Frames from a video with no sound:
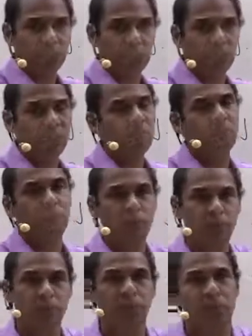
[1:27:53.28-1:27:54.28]
present means
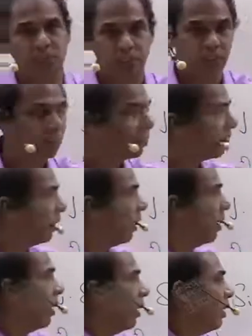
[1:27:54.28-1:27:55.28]
simple present tense
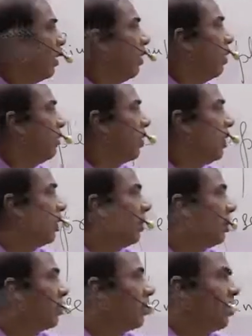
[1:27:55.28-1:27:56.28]
turns into
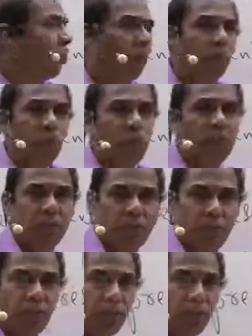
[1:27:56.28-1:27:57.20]
simple past.